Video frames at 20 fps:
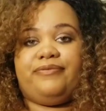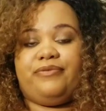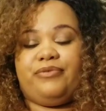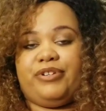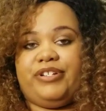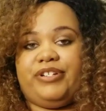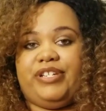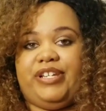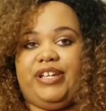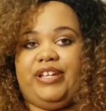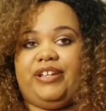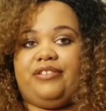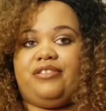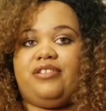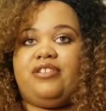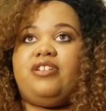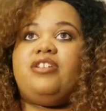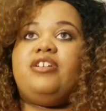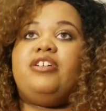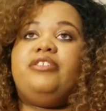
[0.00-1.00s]
to 14.
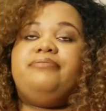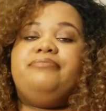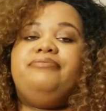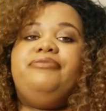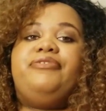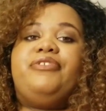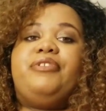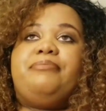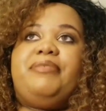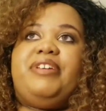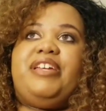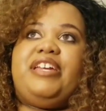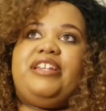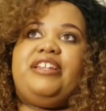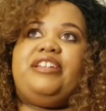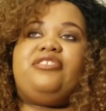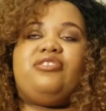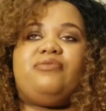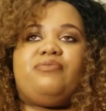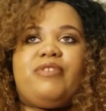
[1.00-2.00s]
For
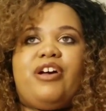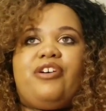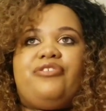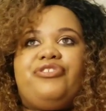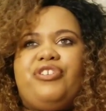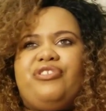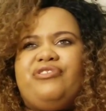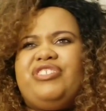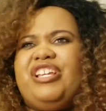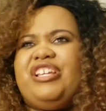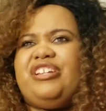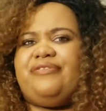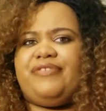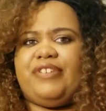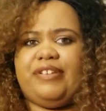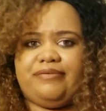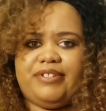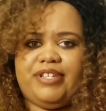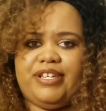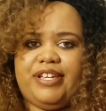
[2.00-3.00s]
men, it's around 13 to
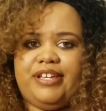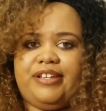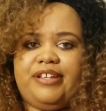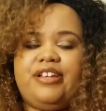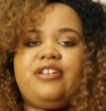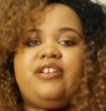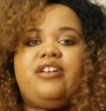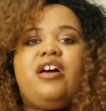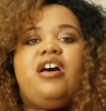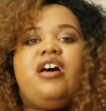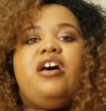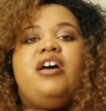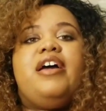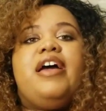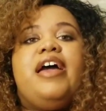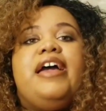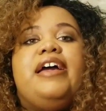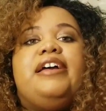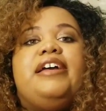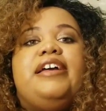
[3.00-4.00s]
15.
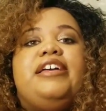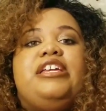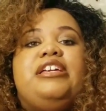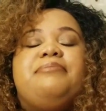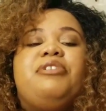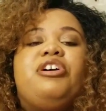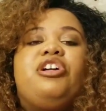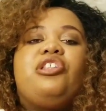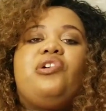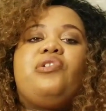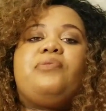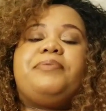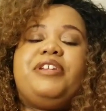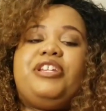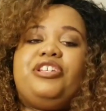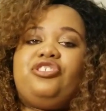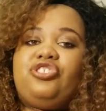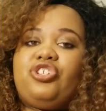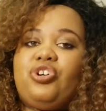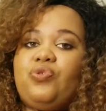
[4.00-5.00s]

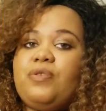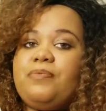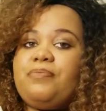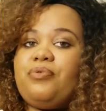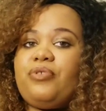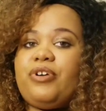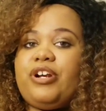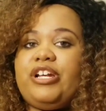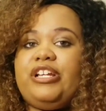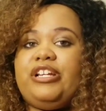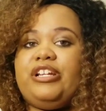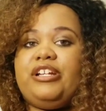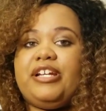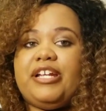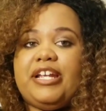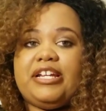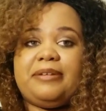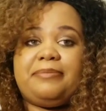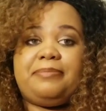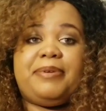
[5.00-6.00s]
Hemoglobin is so important.
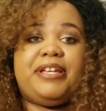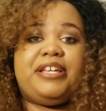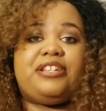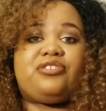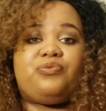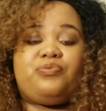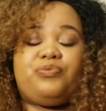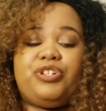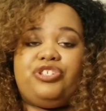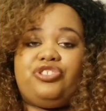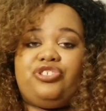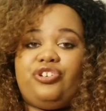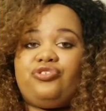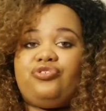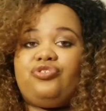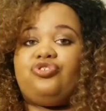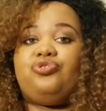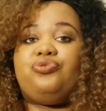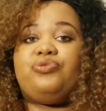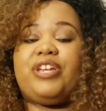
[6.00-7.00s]
It depends on what
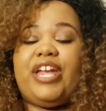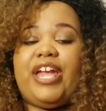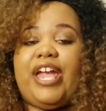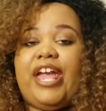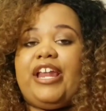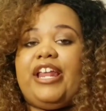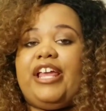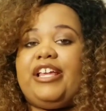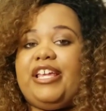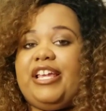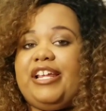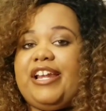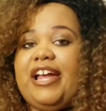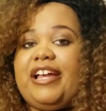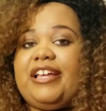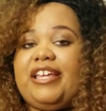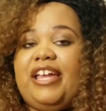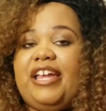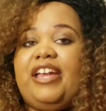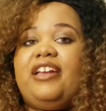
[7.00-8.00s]
surgeries you can and
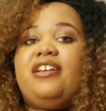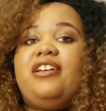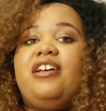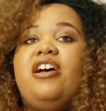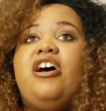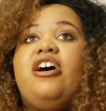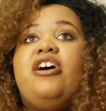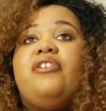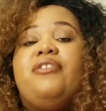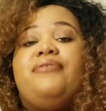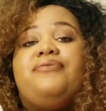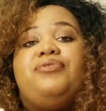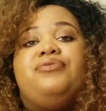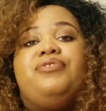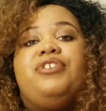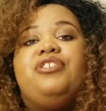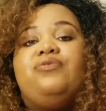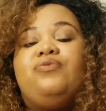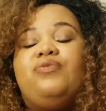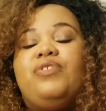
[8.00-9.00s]
cannot get. If you
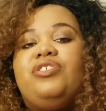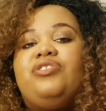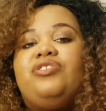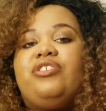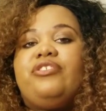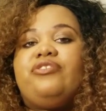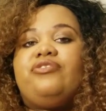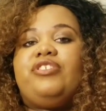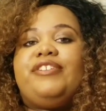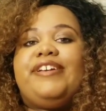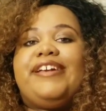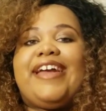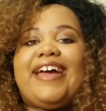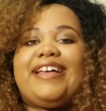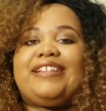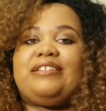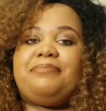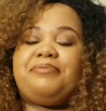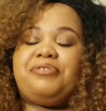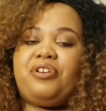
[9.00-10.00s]
get one surgery, it
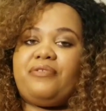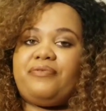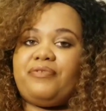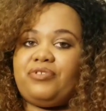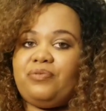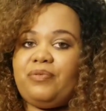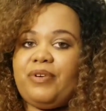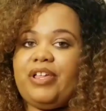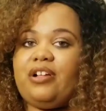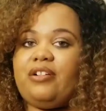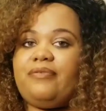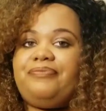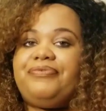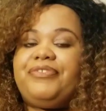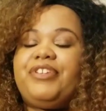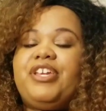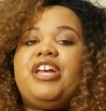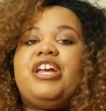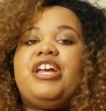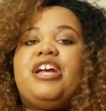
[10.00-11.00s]
has to be over 12.
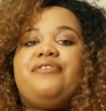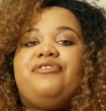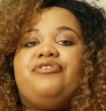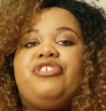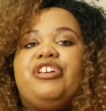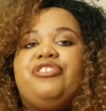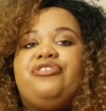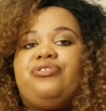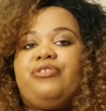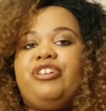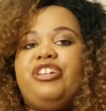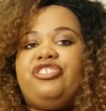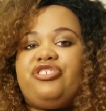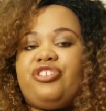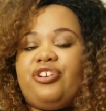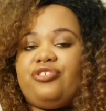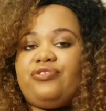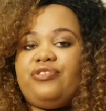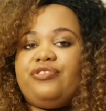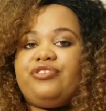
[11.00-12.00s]
If you're getting 3
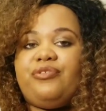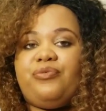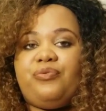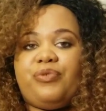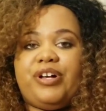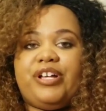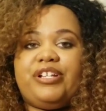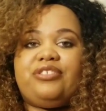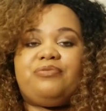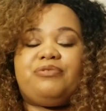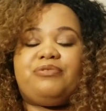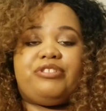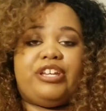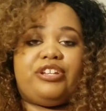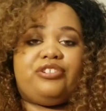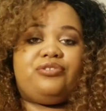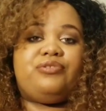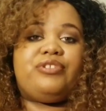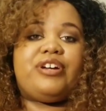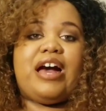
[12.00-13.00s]
surgeries at once, what they
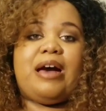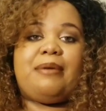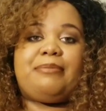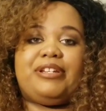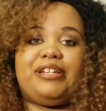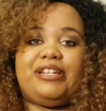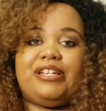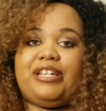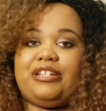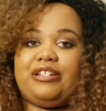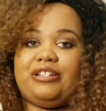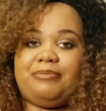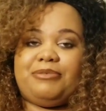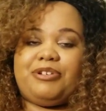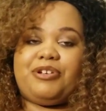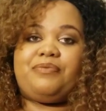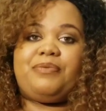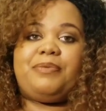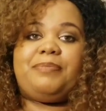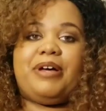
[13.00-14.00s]
do commonly in the
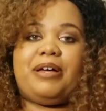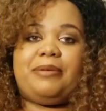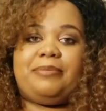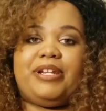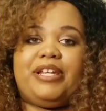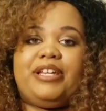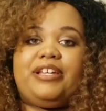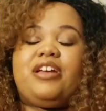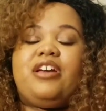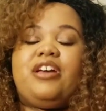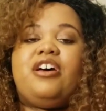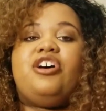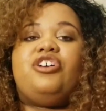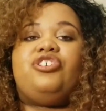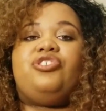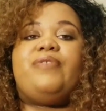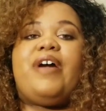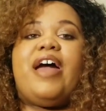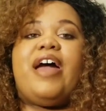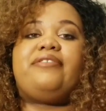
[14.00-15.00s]
Dominican Republic,
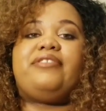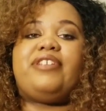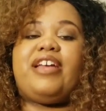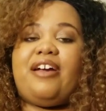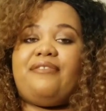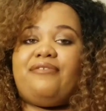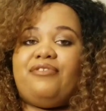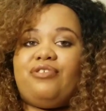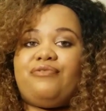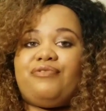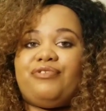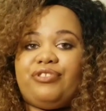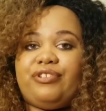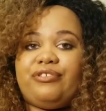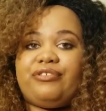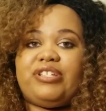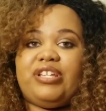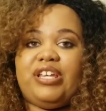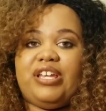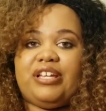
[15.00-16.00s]
you have to have it over
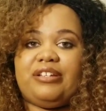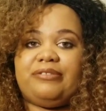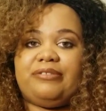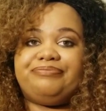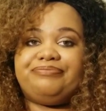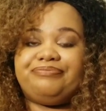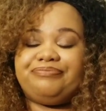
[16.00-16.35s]
13.